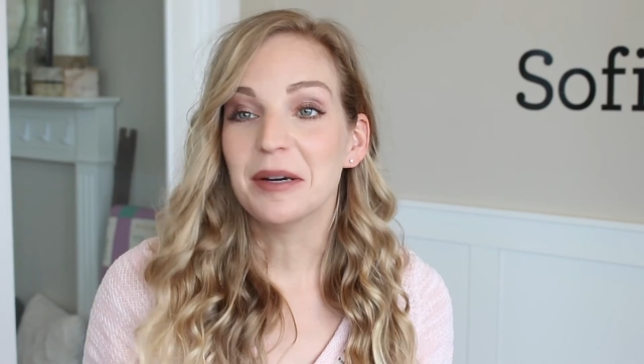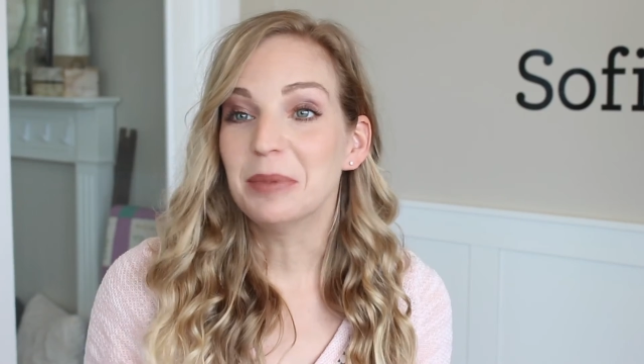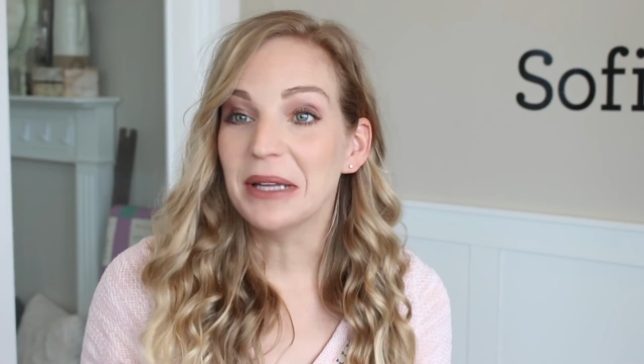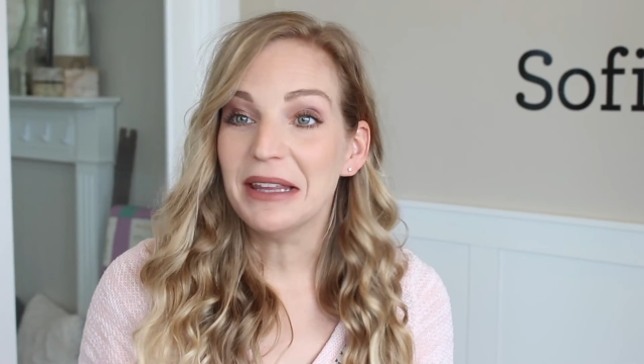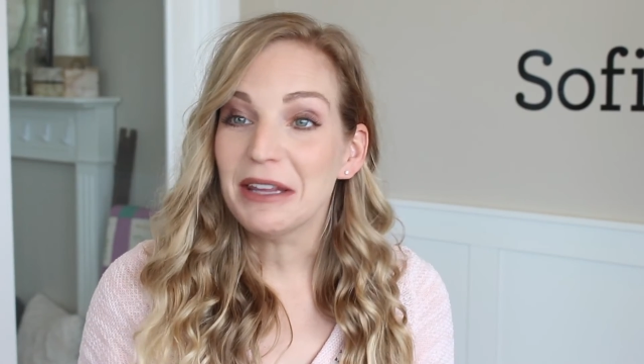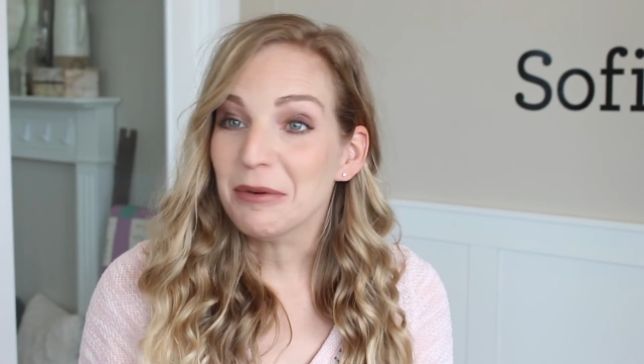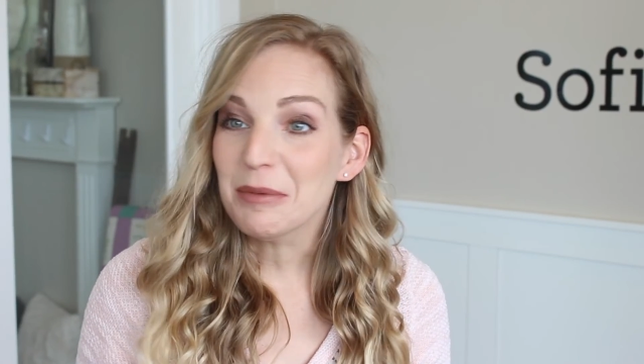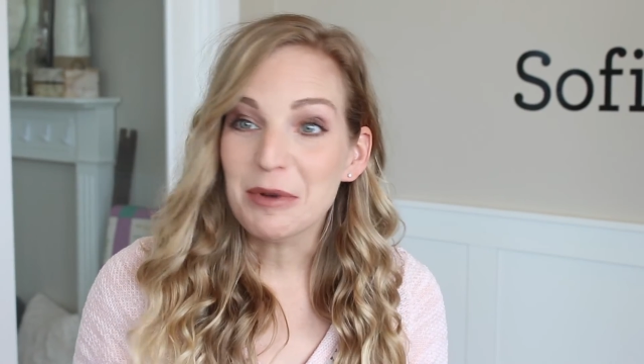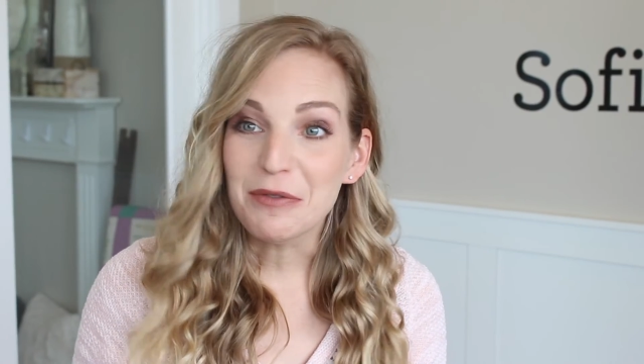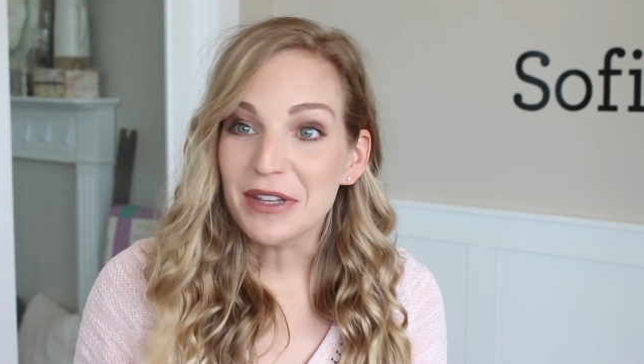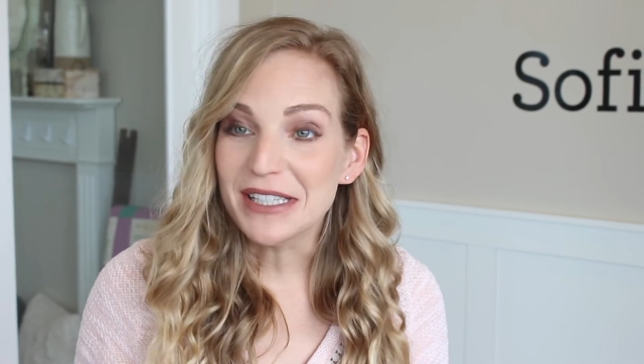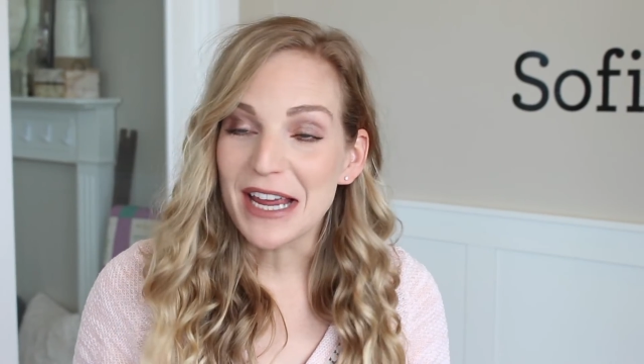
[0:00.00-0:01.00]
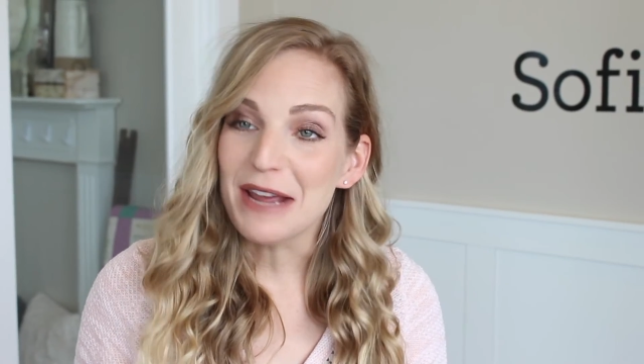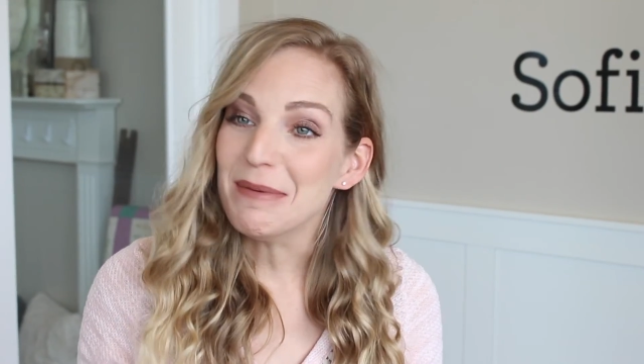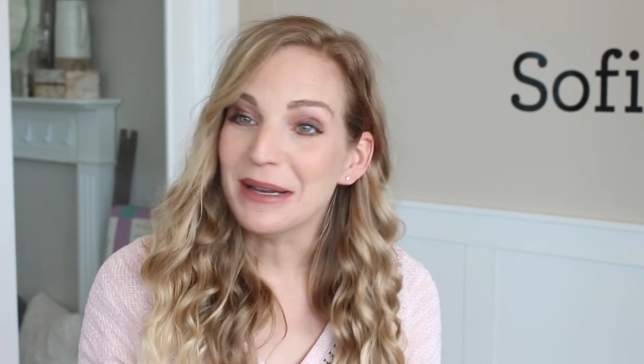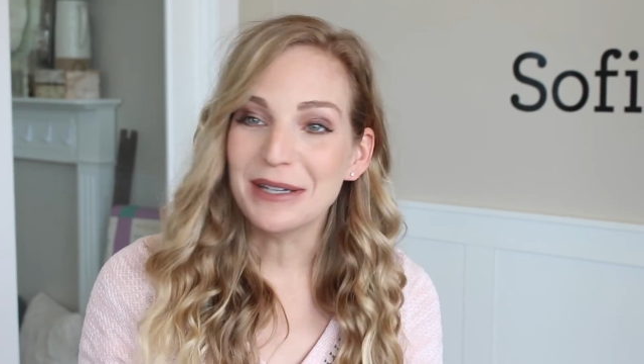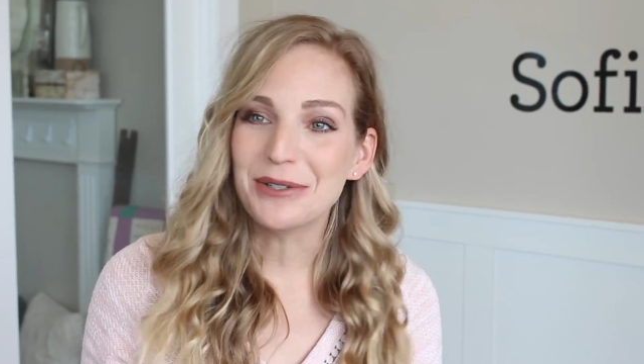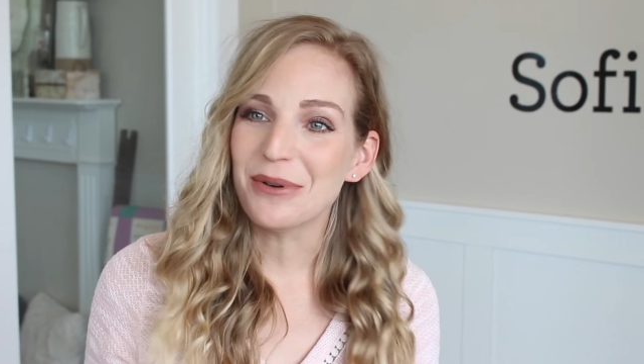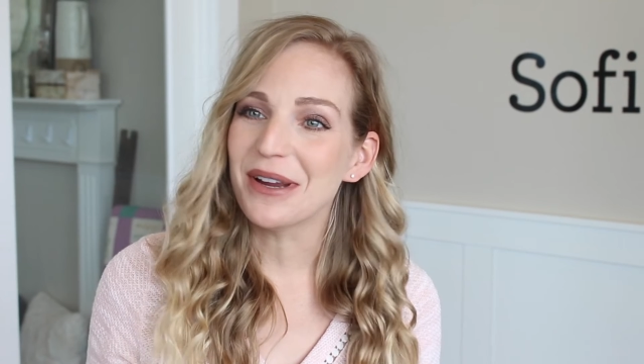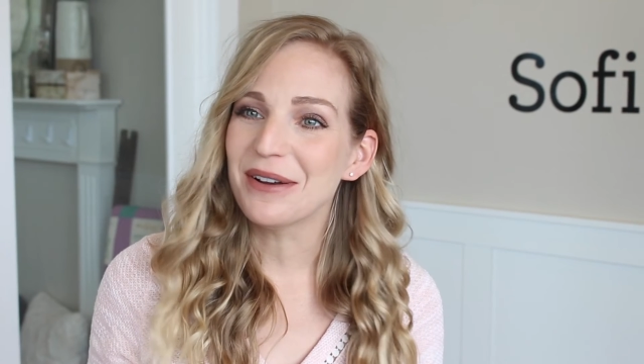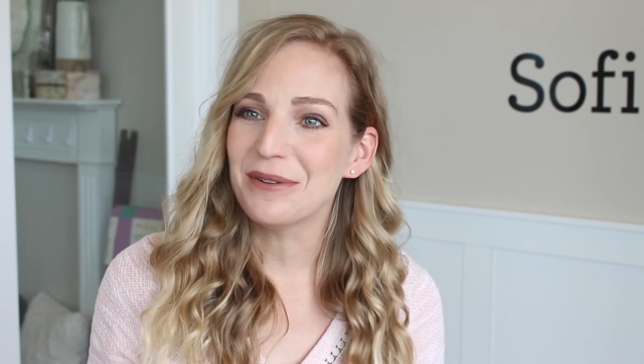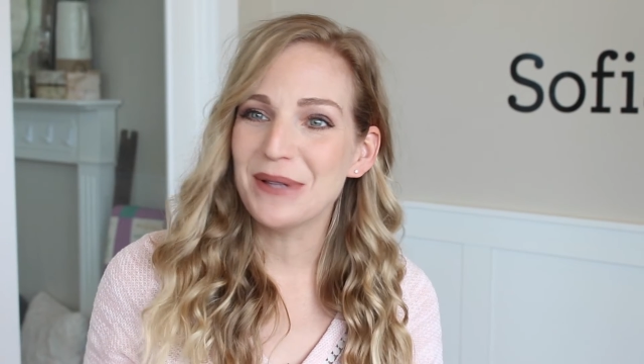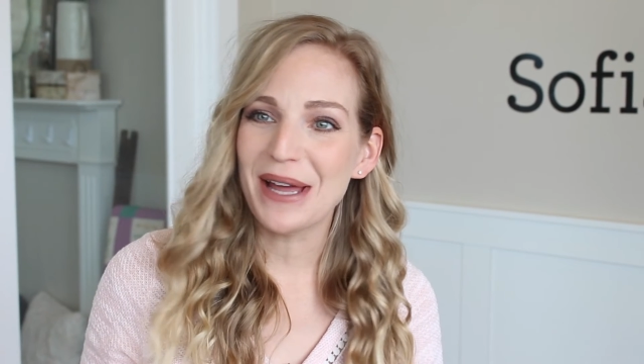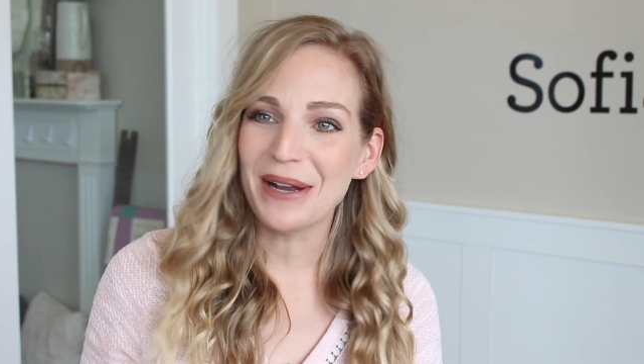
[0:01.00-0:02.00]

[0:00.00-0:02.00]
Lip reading: Completely remove the tape and enjoy your new